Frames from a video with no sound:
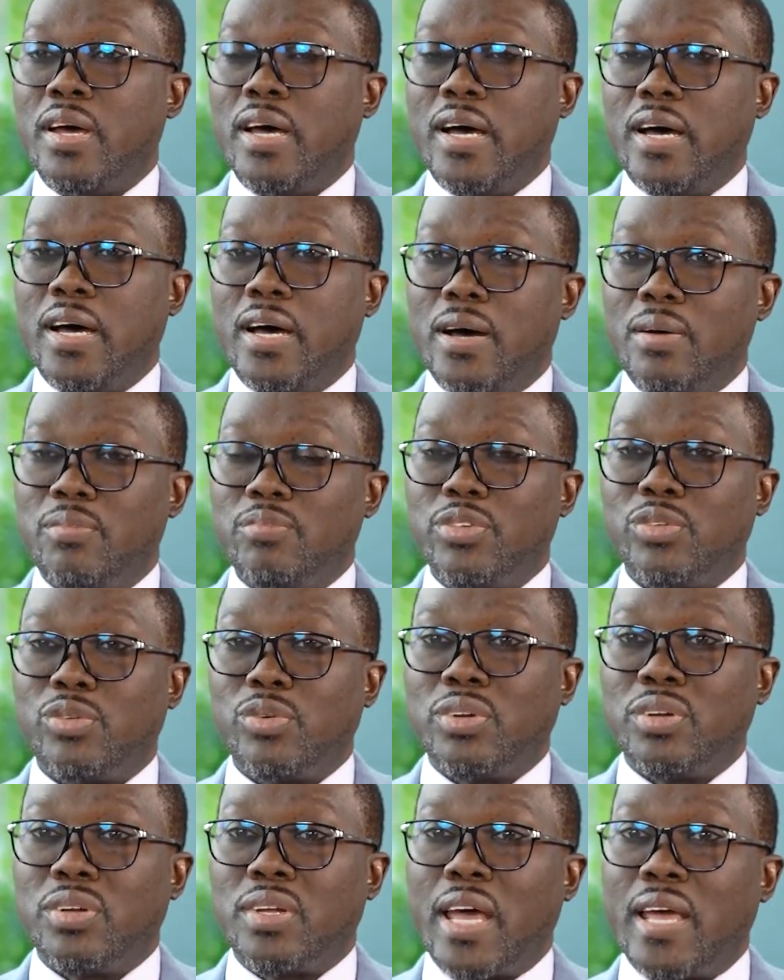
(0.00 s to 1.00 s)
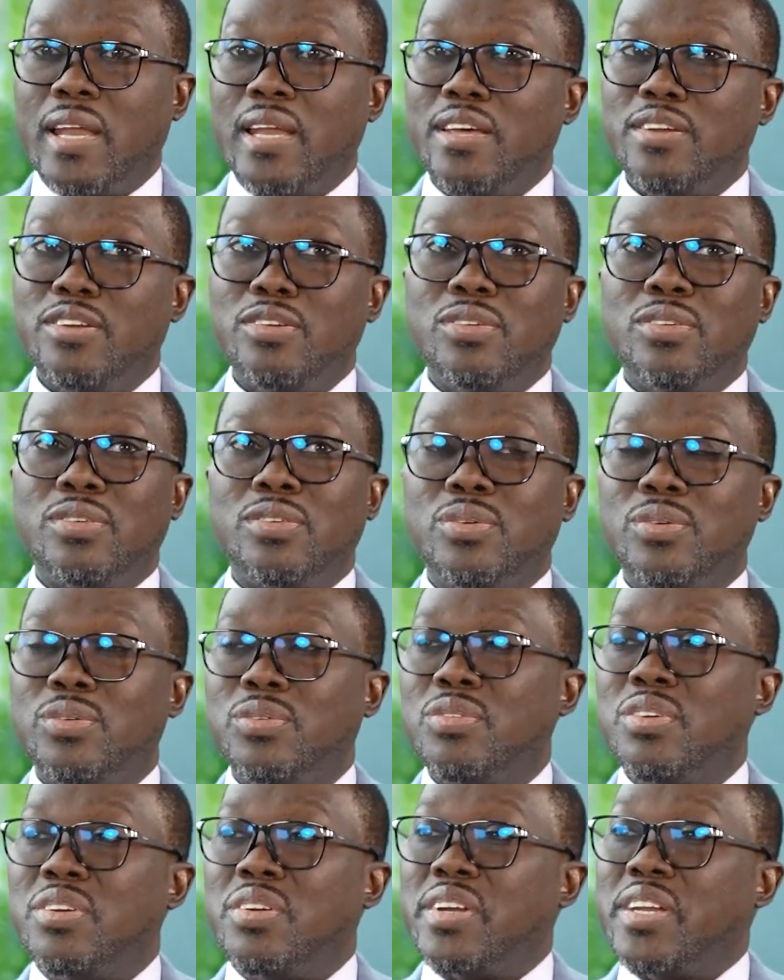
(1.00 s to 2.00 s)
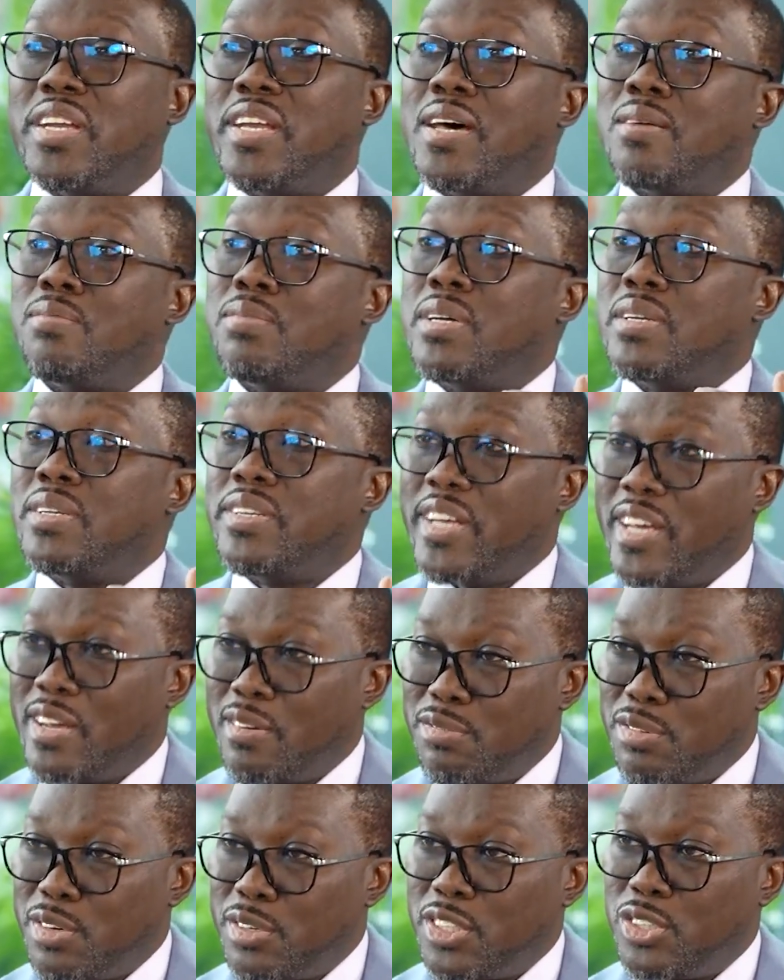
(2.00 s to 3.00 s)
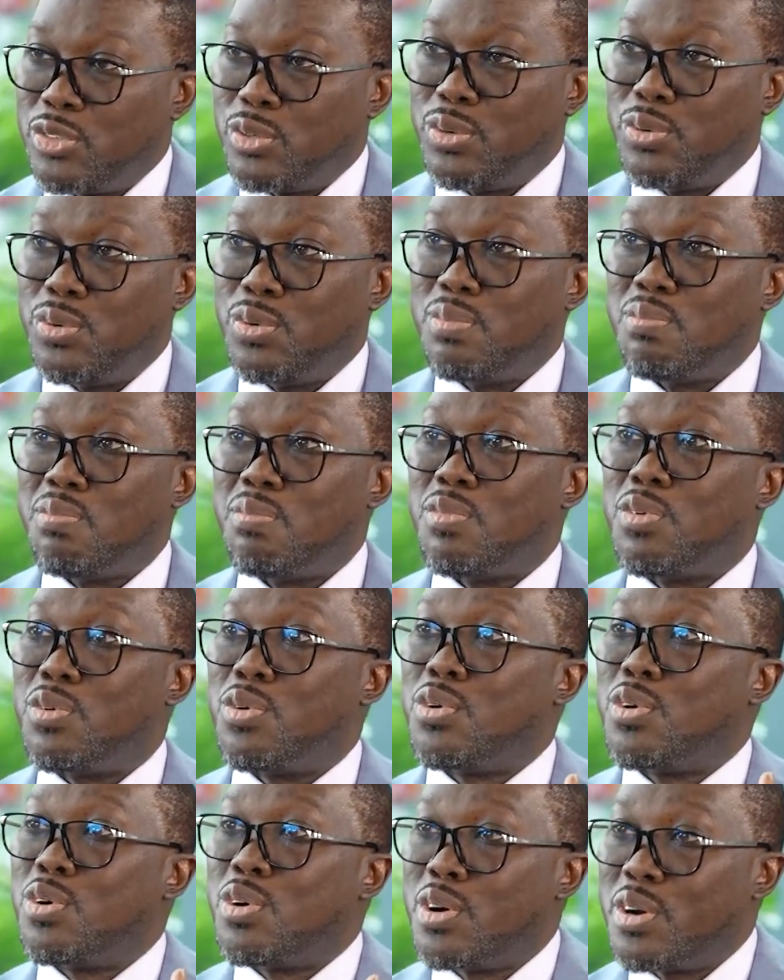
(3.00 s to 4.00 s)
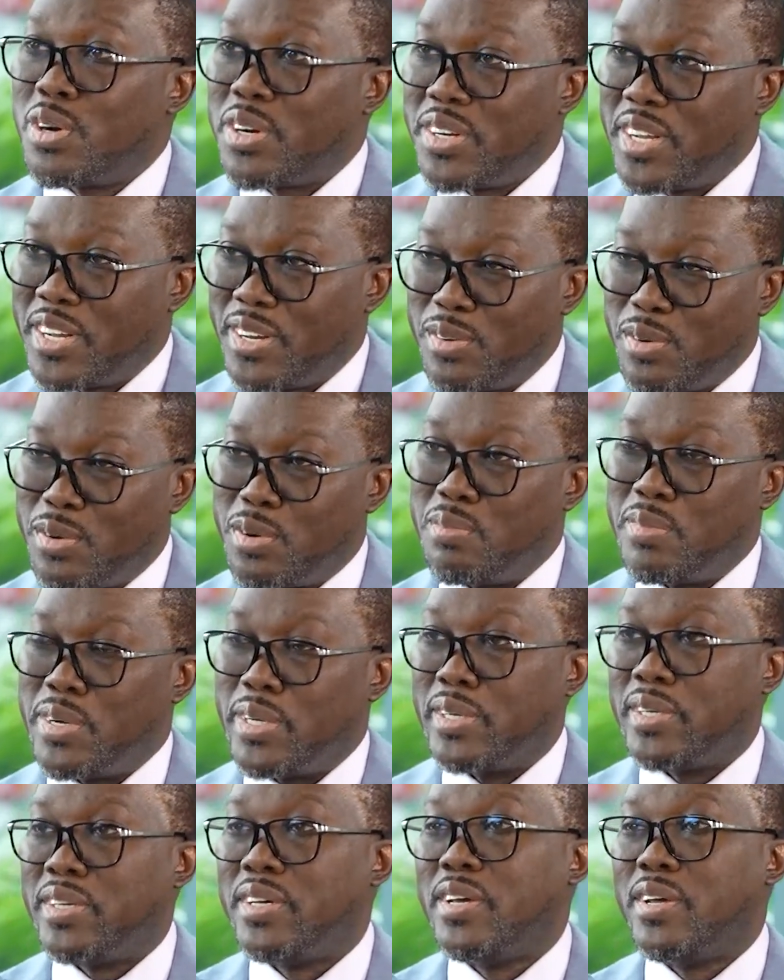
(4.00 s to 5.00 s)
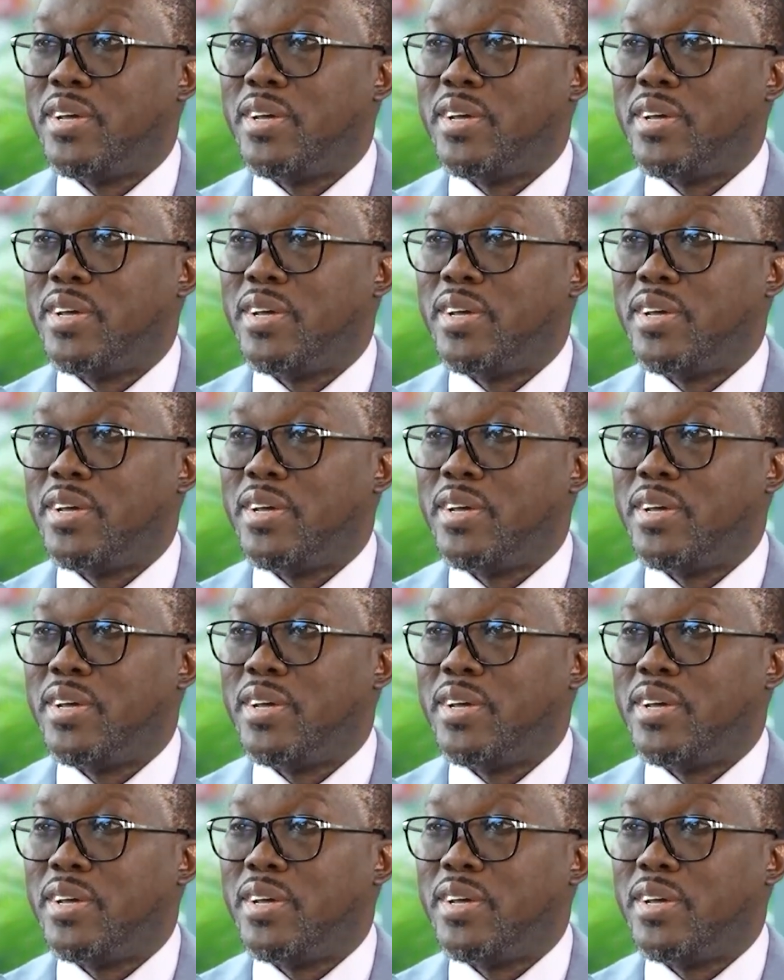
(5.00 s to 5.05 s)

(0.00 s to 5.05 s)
so Thailand should redouble the effort, should do more than normal